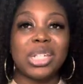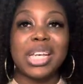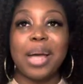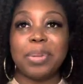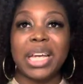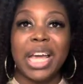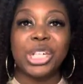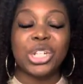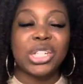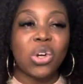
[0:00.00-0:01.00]
the
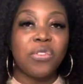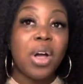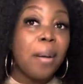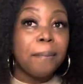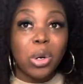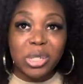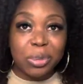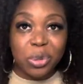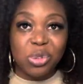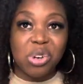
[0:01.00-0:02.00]
applications of
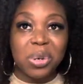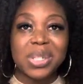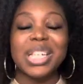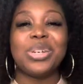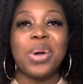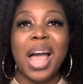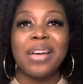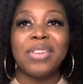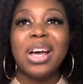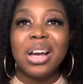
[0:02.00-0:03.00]
multiple roles that you have